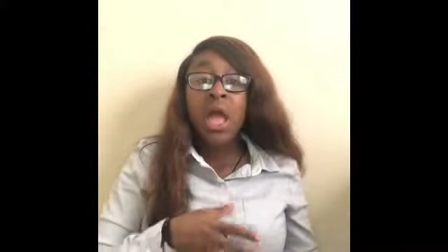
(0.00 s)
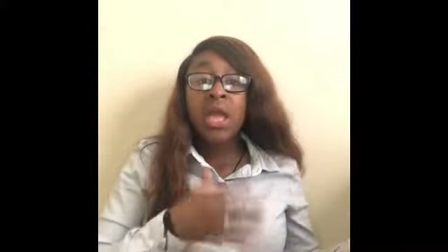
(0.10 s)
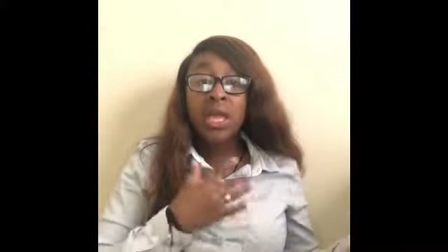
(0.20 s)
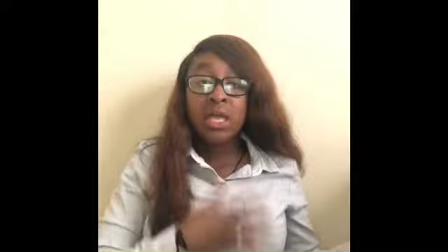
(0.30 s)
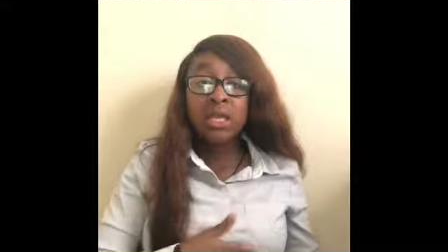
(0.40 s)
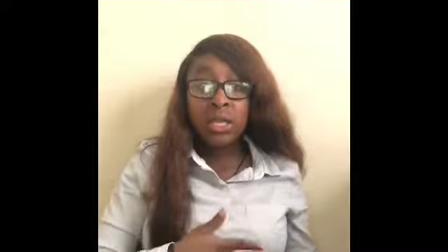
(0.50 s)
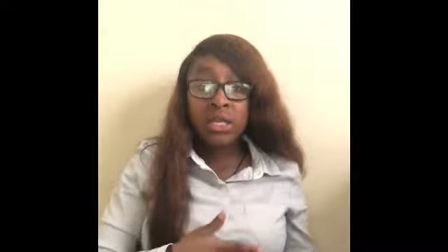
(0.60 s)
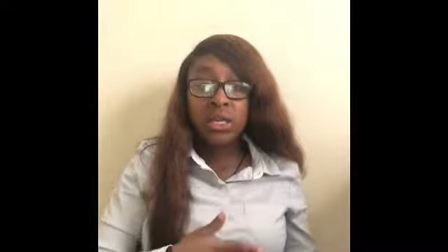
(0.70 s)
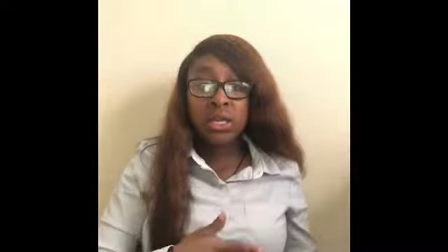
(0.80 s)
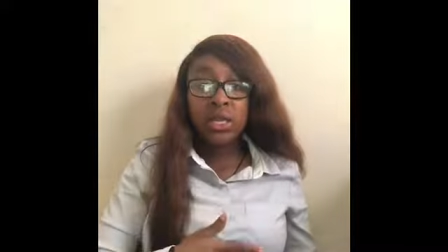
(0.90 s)
in
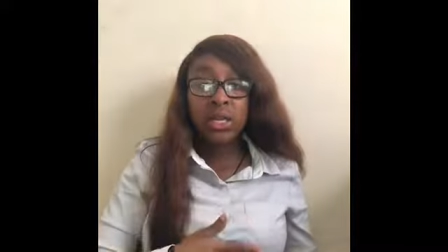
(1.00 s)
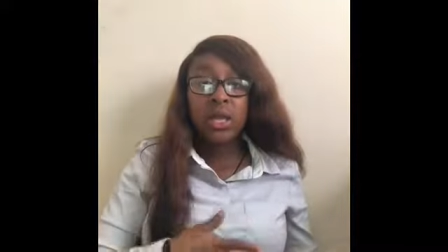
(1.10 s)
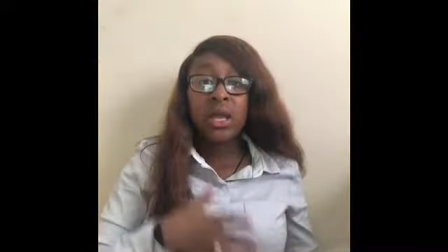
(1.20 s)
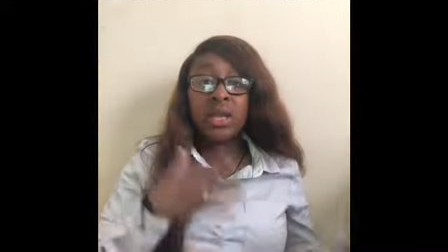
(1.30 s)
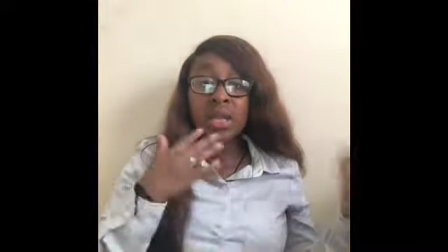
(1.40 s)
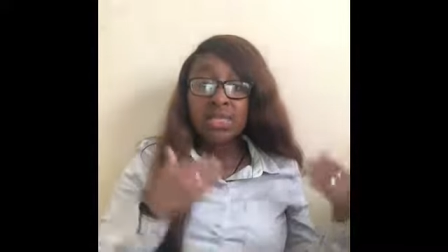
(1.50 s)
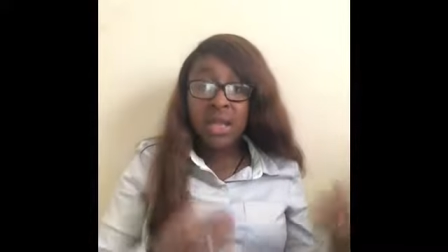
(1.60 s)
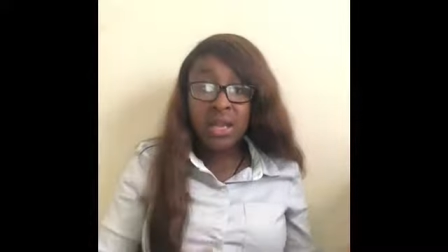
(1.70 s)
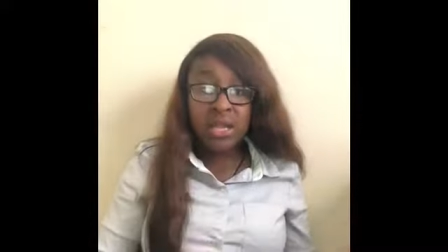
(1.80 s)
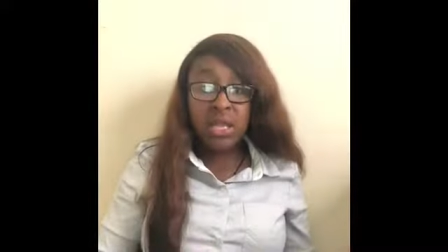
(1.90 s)
London that they
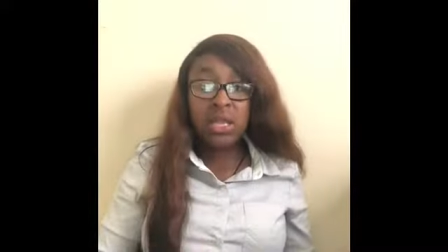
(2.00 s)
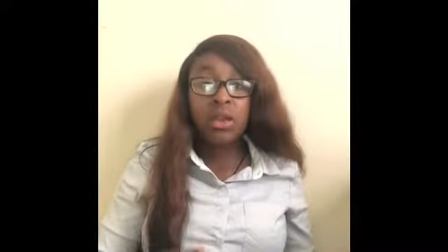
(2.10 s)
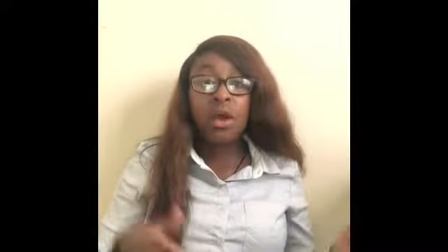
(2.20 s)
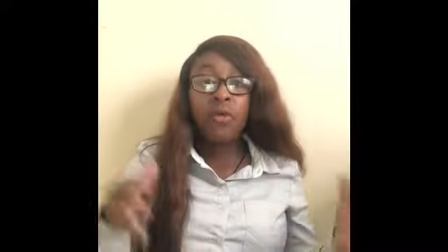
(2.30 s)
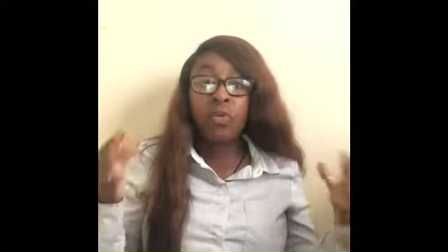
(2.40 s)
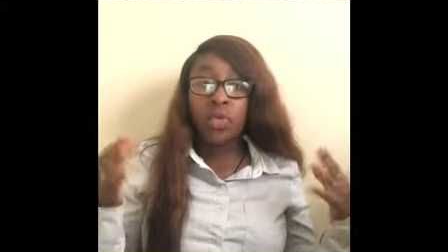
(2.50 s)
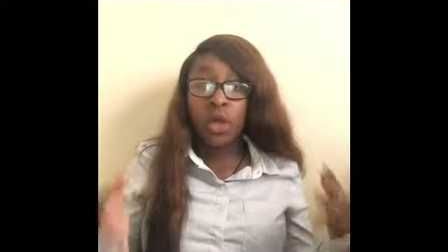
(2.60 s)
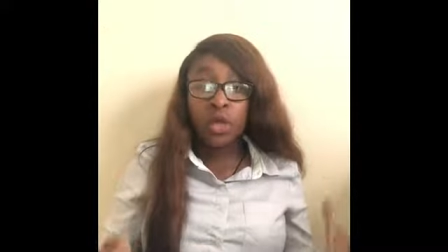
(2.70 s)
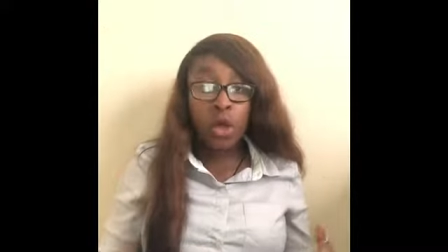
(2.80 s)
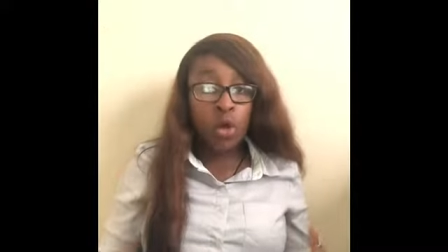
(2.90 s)
need for their
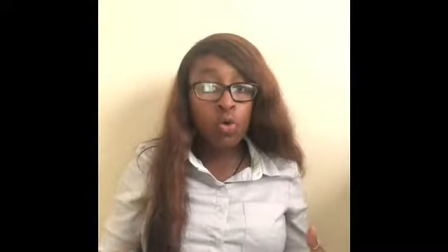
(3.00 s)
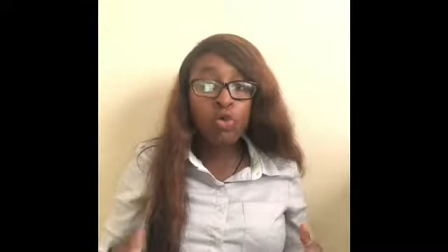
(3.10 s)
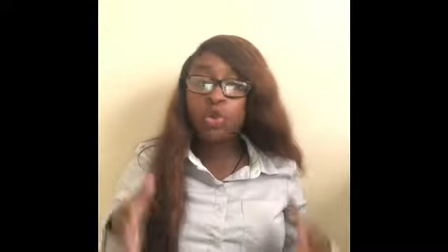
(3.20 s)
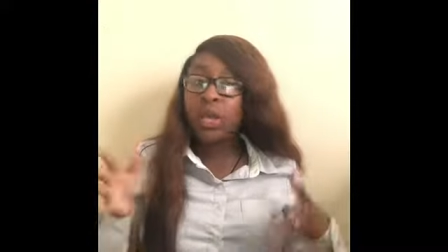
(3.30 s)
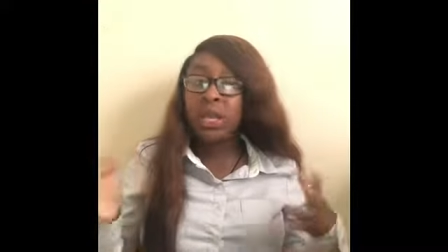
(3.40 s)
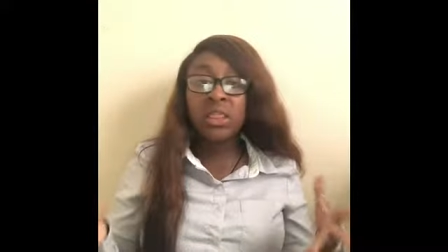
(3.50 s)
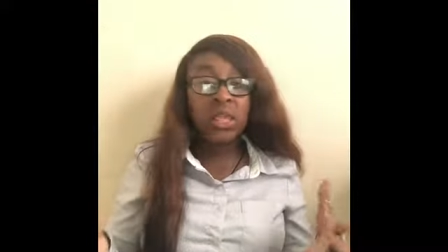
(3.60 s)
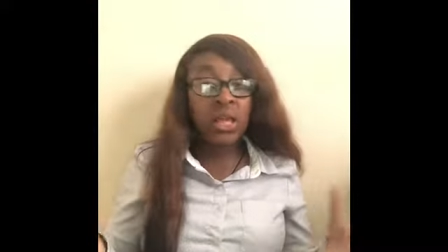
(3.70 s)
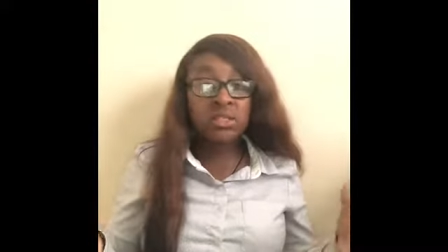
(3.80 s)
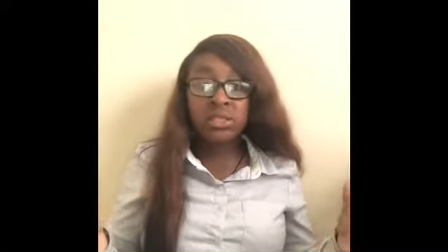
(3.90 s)
clothes or
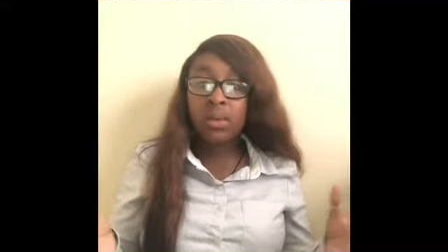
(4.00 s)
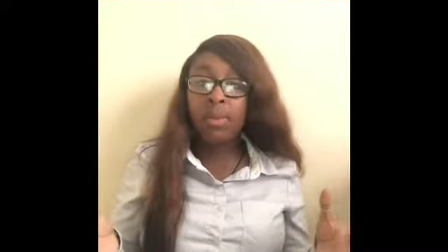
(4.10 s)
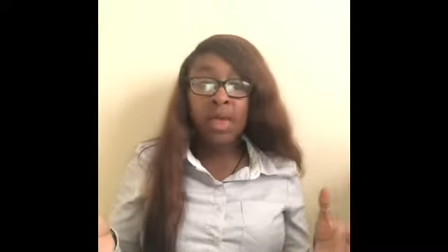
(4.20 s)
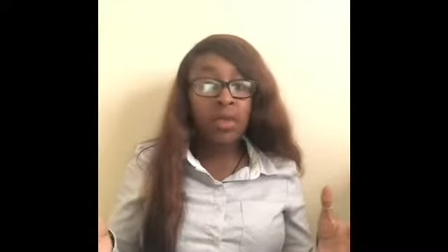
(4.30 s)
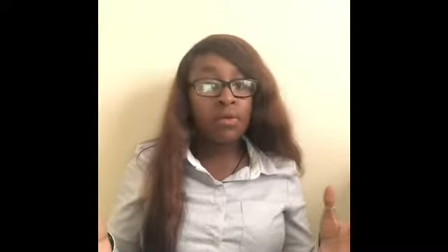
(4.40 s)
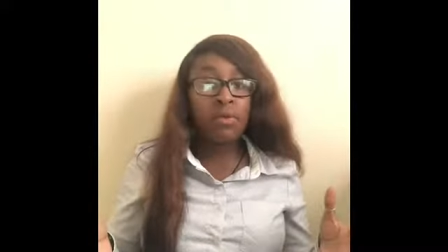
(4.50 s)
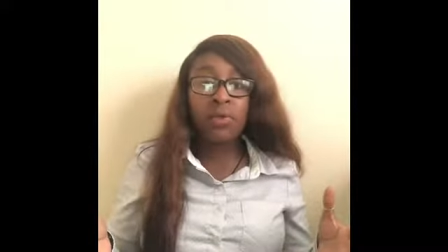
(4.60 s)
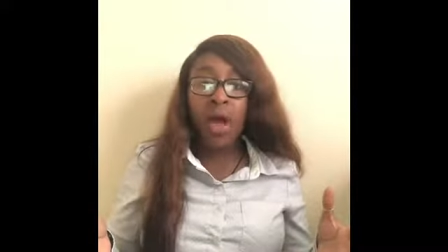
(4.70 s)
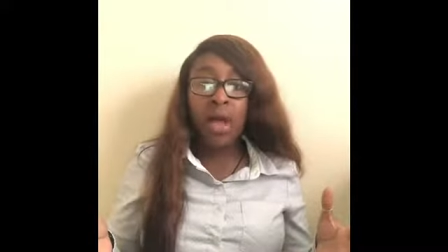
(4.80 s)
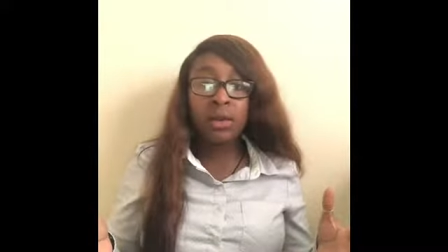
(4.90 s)
anything else they're making of
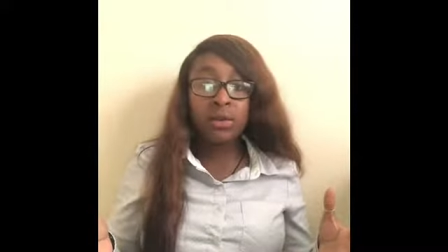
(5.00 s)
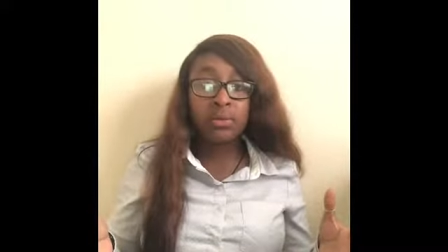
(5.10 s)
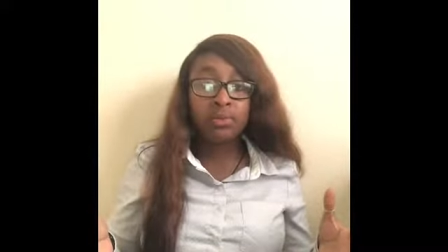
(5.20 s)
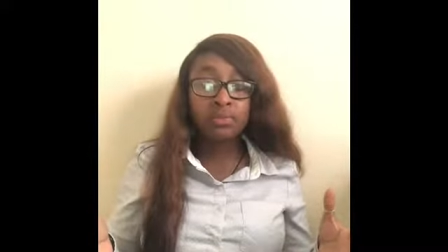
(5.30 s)
cotton.